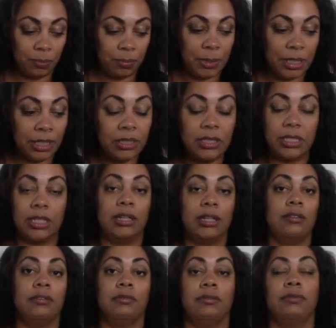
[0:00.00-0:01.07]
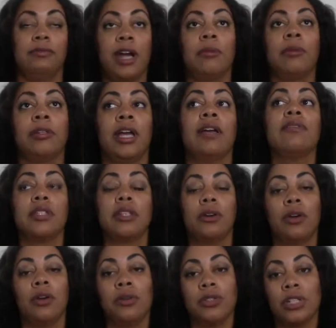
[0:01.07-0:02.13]
building vibrant lifestyle
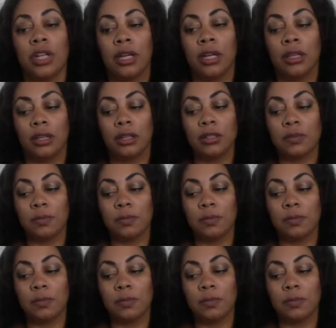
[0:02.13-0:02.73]
coaching, there's